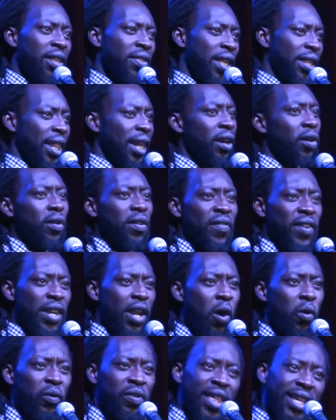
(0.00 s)
that they don't even
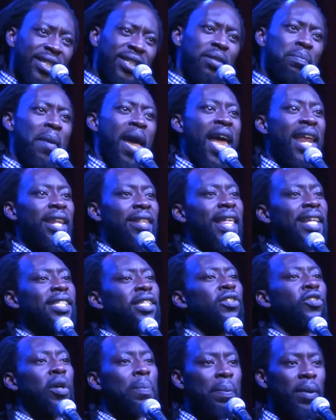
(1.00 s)
know this man, and
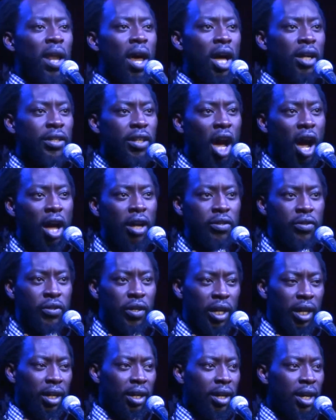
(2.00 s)
that's a triple
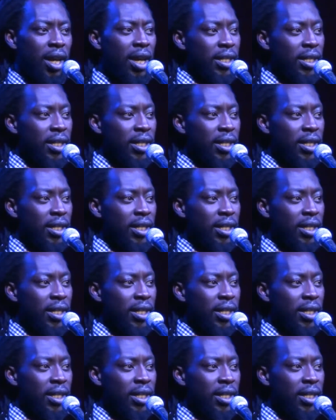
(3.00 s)
entendre.